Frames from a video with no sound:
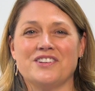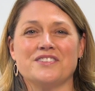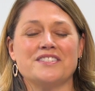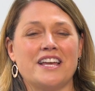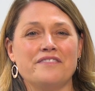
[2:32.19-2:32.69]
are
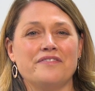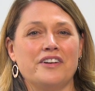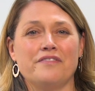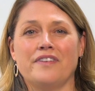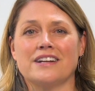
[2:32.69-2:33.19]
safe
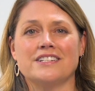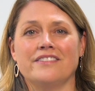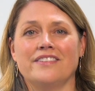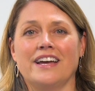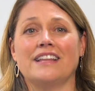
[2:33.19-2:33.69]
and
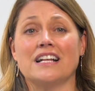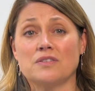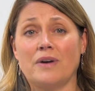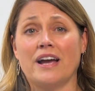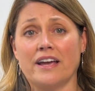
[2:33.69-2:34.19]
effective, and
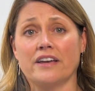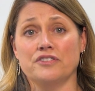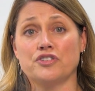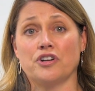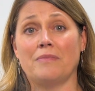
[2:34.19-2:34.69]
that's why I
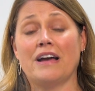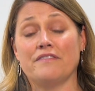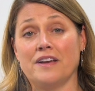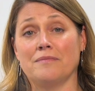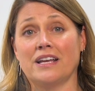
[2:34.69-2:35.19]
ensure my
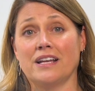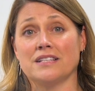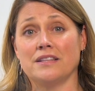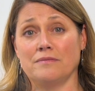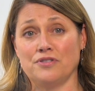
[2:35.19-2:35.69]
family gets them